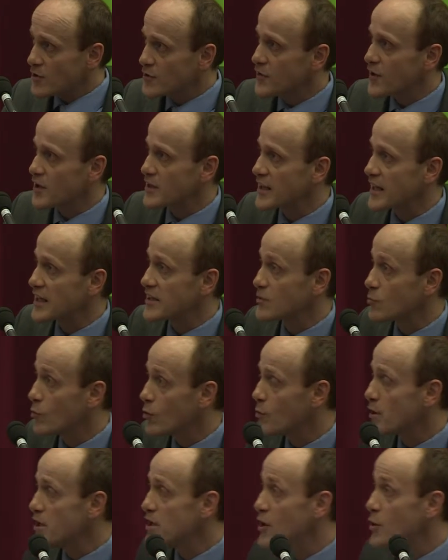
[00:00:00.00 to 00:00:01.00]
of our data, what
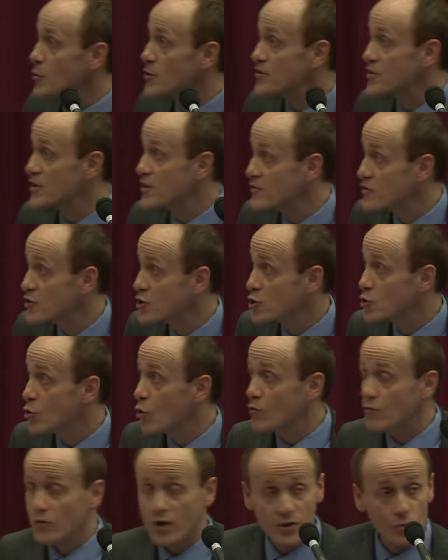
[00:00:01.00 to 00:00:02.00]
we know is that in the short
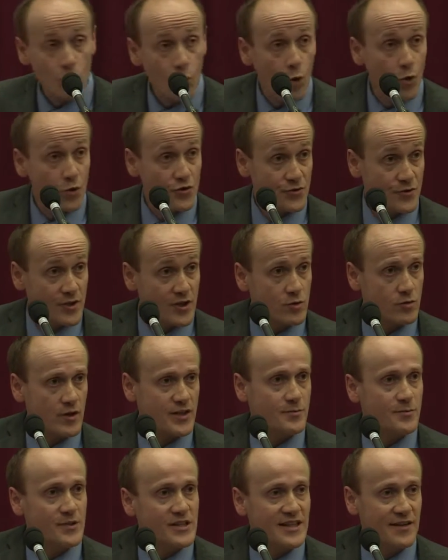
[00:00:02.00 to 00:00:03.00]
run, wars are
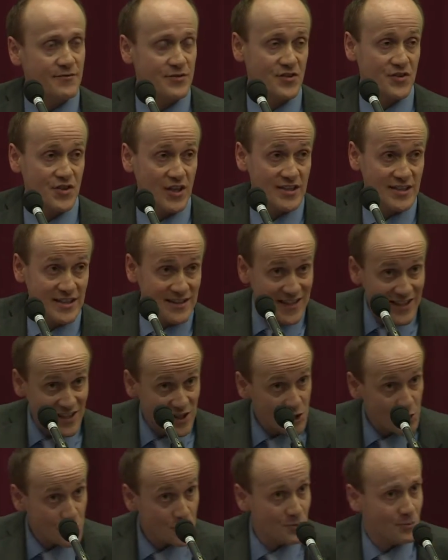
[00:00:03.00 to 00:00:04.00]
incredibly devastating. That
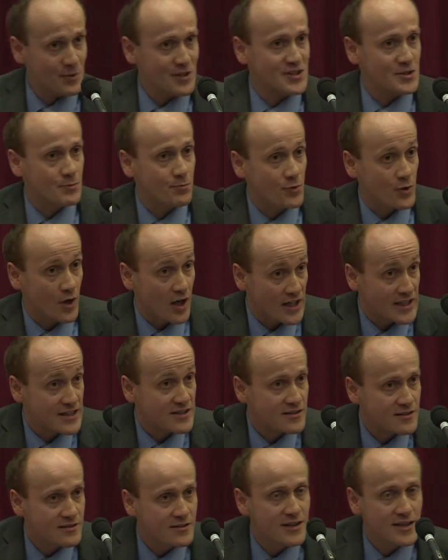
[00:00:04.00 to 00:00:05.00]
shouldn't be a surprise,
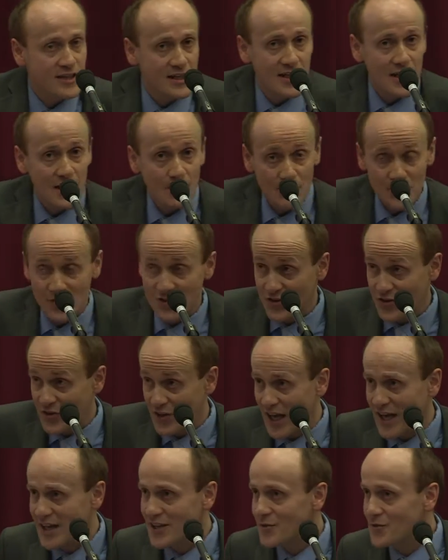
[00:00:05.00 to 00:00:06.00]
but the
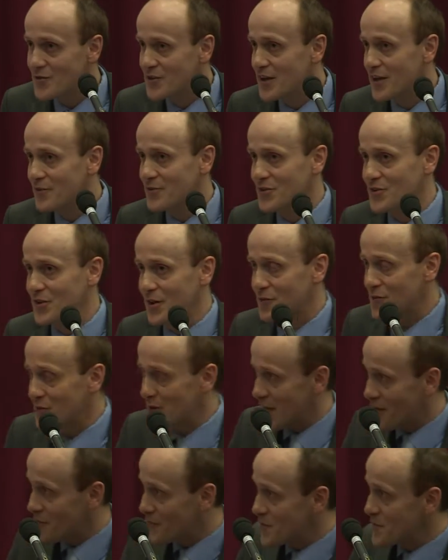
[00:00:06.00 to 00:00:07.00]
scale of the
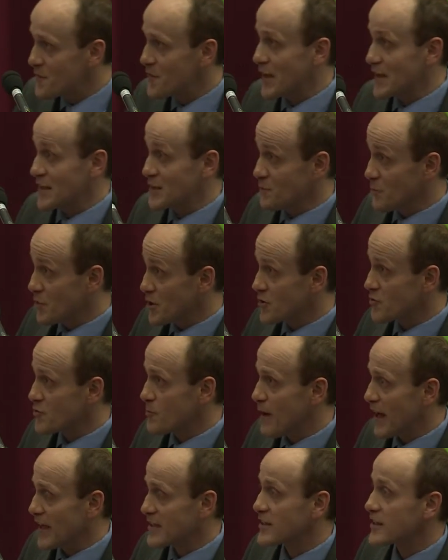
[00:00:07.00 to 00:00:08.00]
effect is pretty
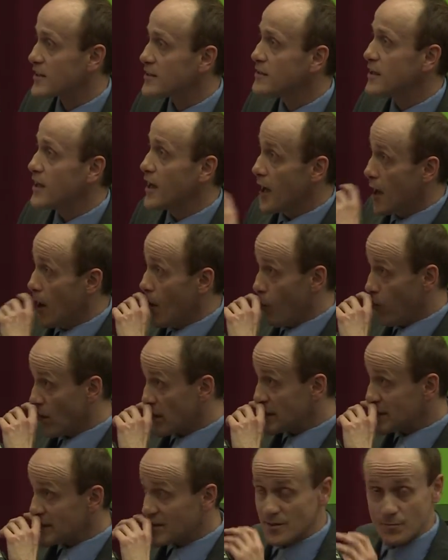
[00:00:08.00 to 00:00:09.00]
dramatic. What
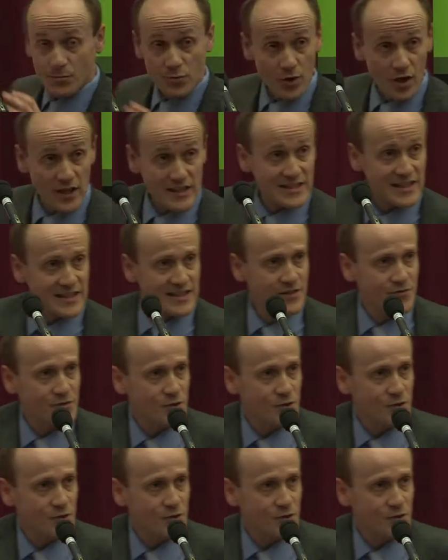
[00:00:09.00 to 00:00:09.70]
is surprising is if